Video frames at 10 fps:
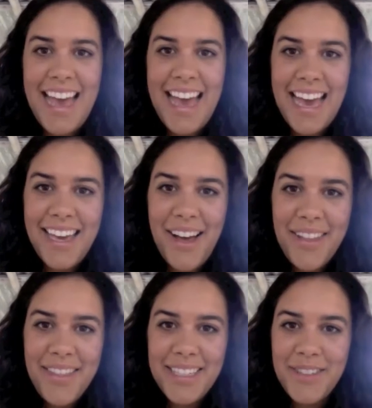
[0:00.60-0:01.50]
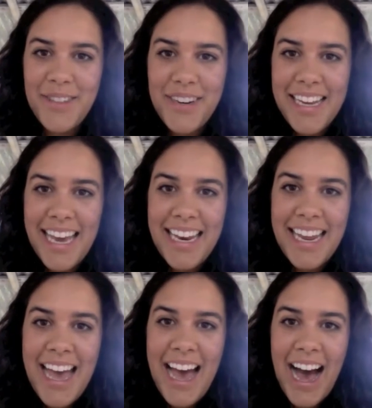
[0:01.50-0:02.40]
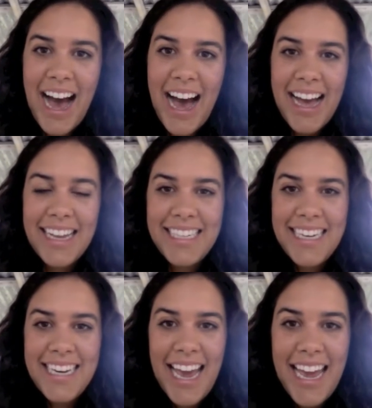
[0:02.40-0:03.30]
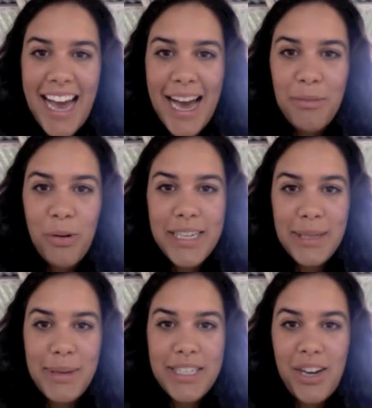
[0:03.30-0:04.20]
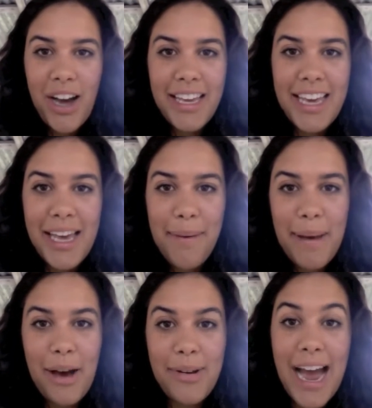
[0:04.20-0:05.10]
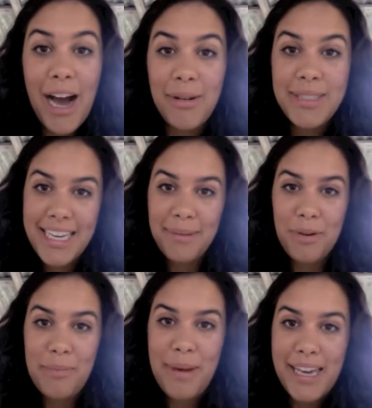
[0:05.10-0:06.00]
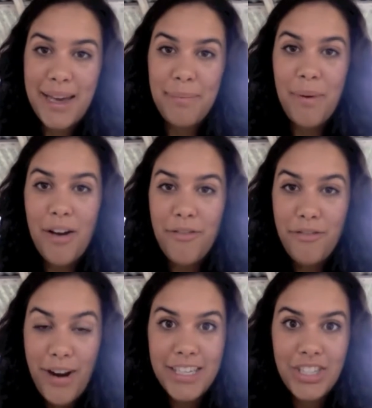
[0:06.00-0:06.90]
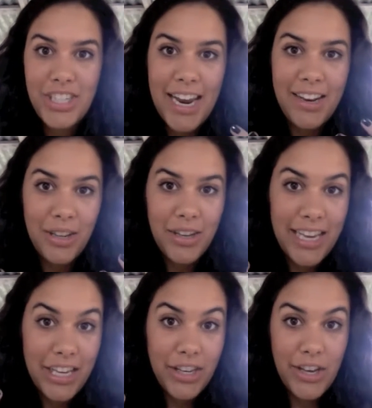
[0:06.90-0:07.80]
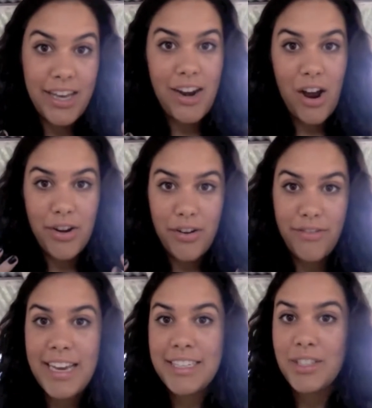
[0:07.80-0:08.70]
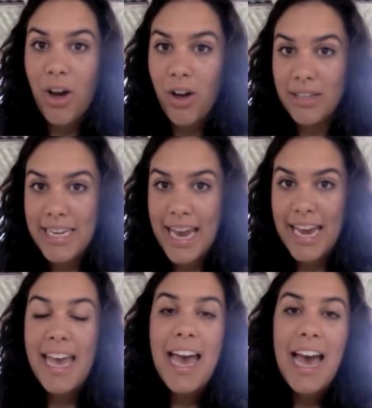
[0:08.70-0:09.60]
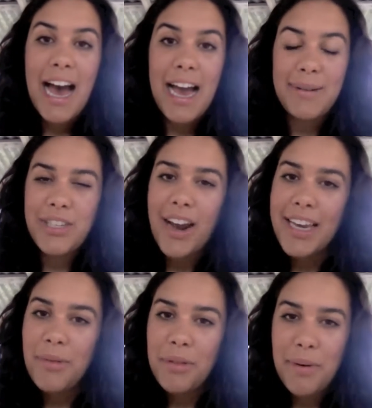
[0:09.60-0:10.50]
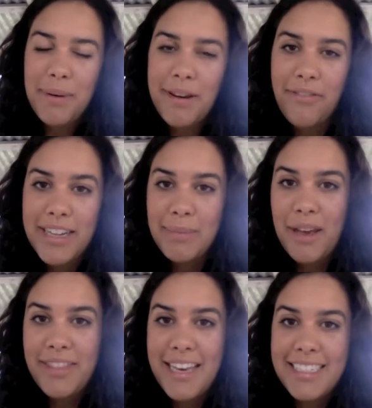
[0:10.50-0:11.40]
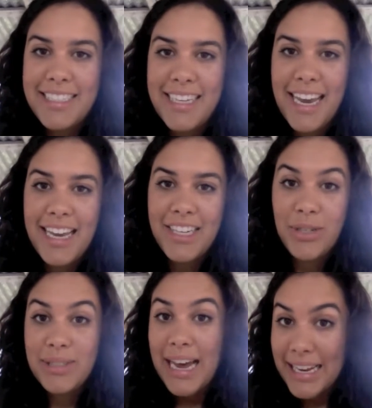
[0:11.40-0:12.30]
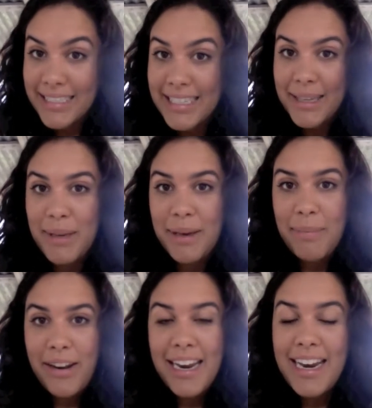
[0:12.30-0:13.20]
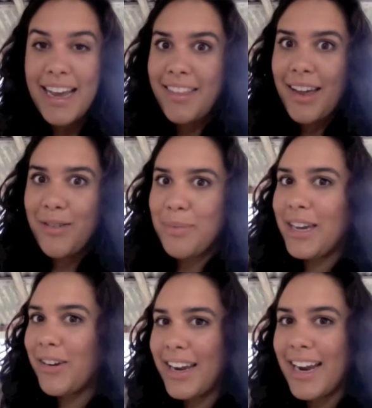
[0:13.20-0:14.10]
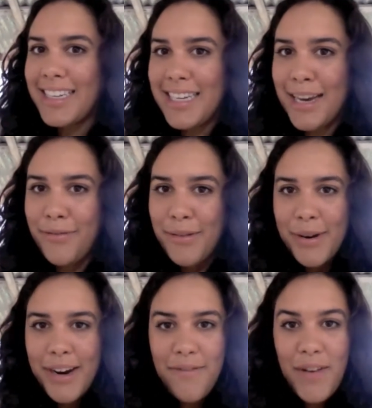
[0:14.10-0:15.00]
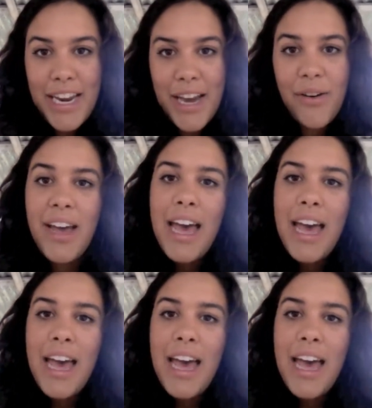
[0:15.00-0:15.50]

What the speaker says: Hey y'all, thanks for tuning in. Today I'm going to be talking about how to keep your makeup fresh and looking good on your face all day. I was talking with one of my friends about this and she was asking me about it, and I thought it would be a great idea for a video.